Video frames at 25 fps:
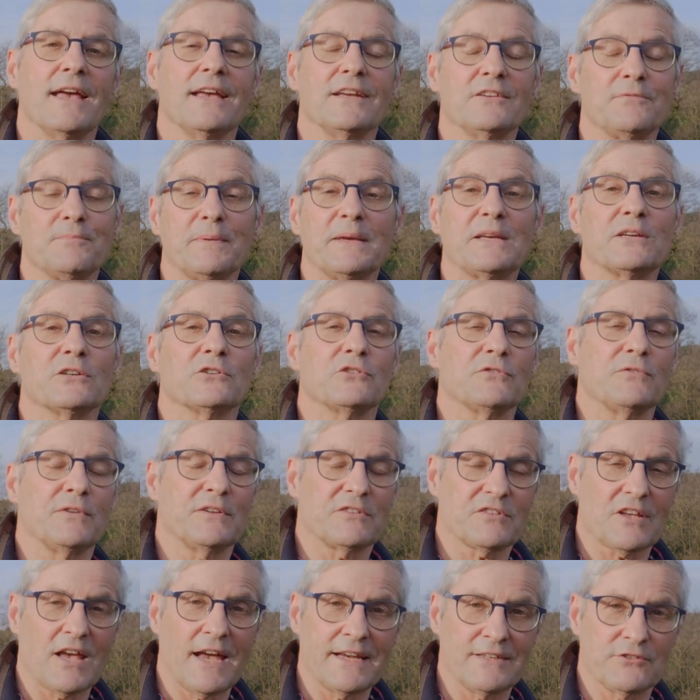is because of
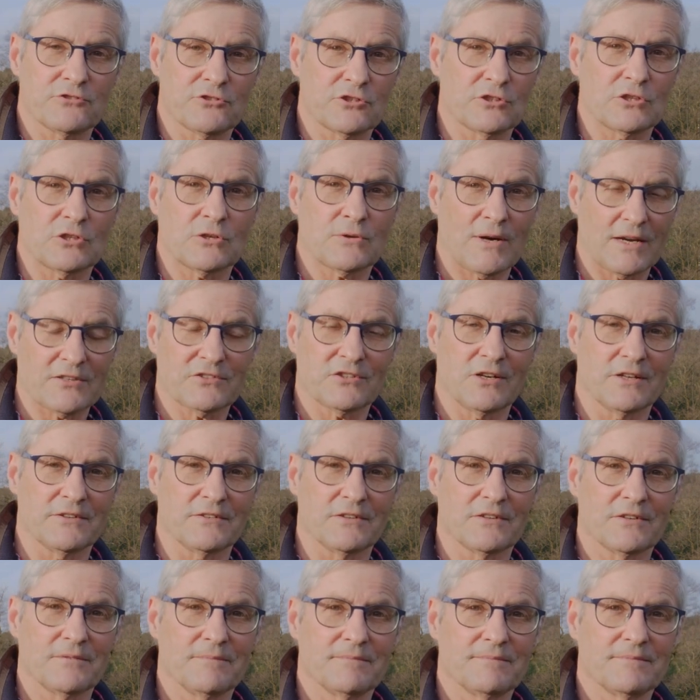its ancient
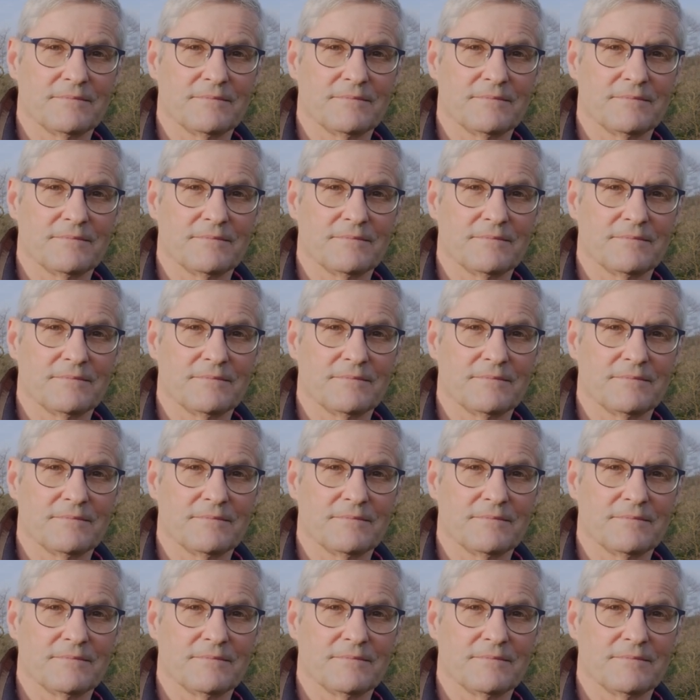grassland.